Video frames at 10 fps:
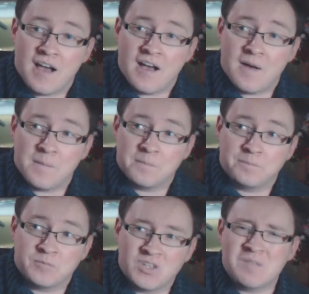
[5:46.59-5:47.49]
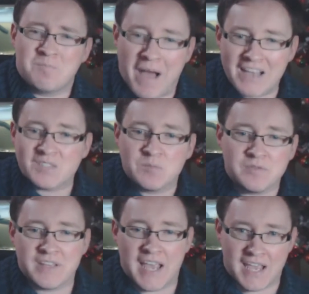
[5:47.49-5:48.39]
You don't need to bash them
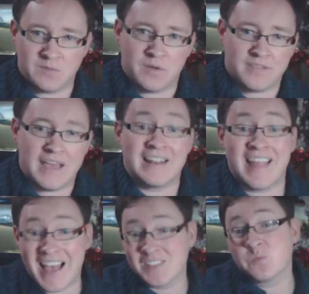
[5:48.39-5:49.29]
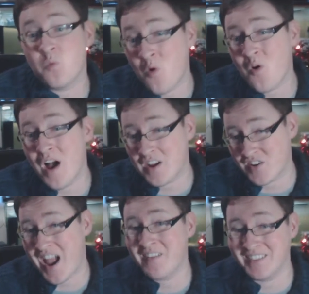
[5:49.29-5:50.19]
over the head with it, and that's what
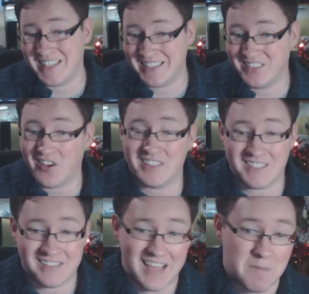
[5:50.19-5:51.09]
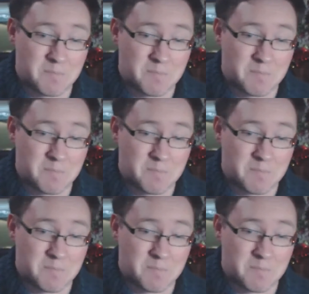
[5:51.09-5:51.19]
Gravity does.